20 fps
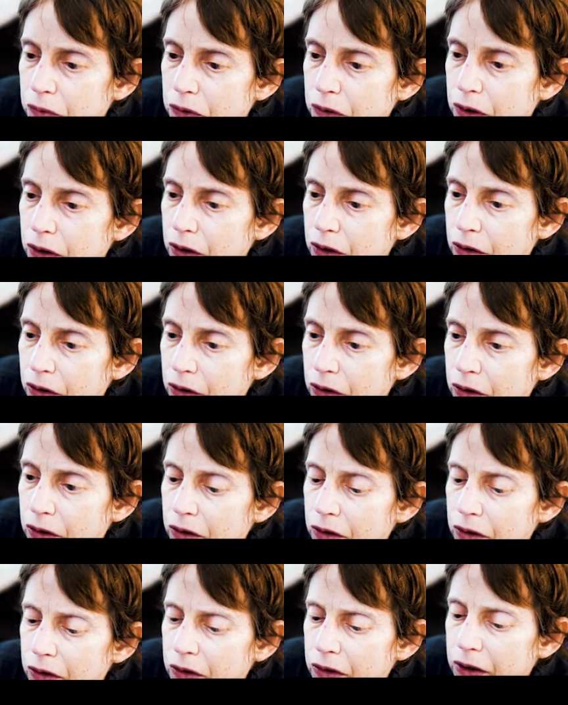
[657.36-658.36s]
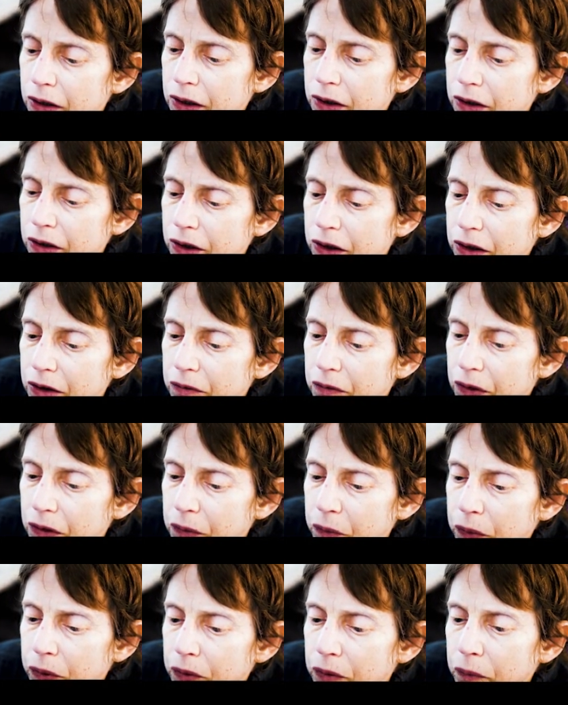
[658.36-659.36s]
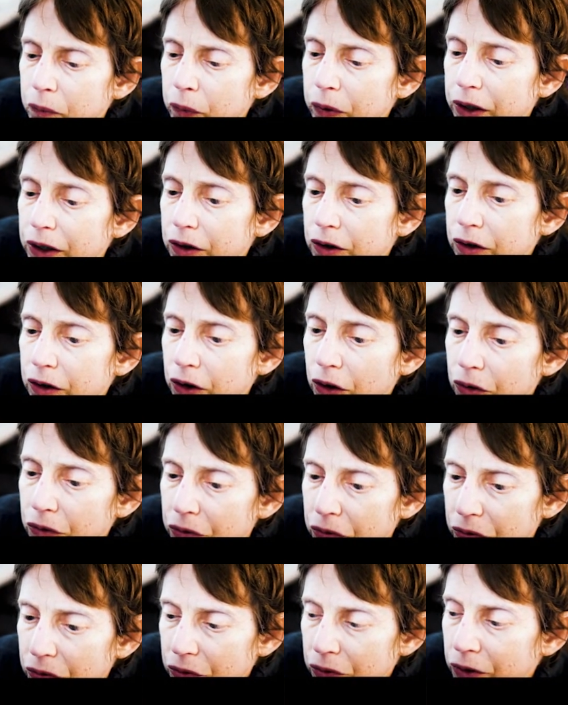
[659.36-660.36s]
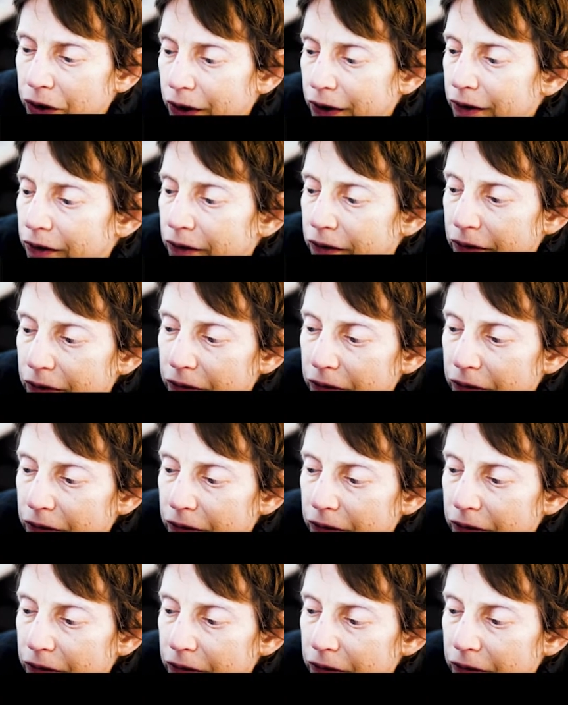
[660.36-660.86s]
they're going to give it, we're going to go through this.